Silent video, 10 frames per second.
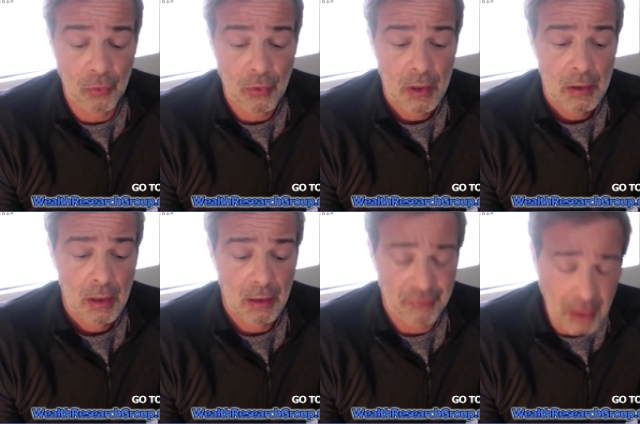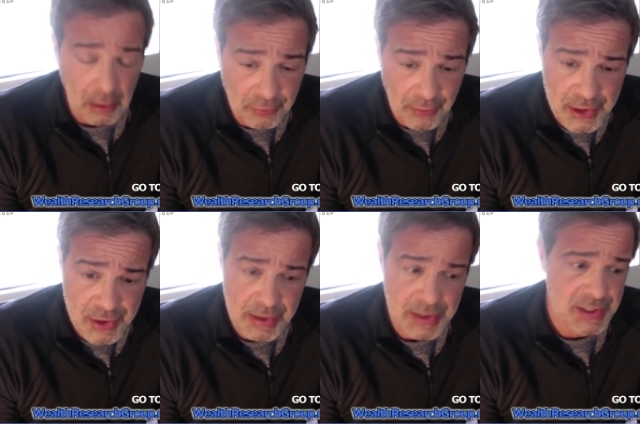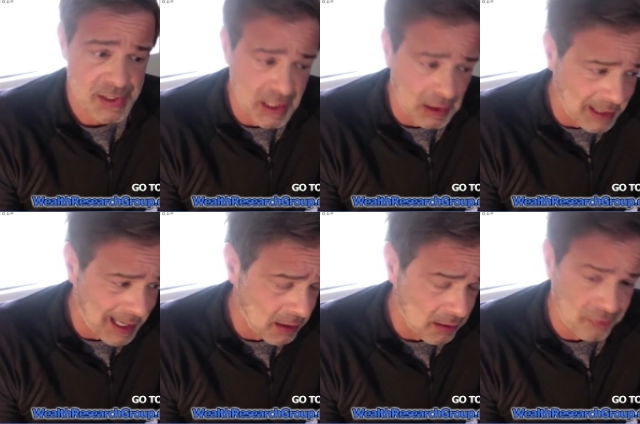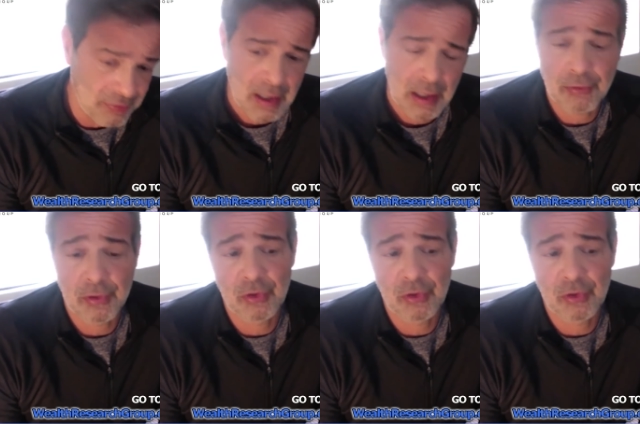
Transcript: to sell treasuries, to sell dollars,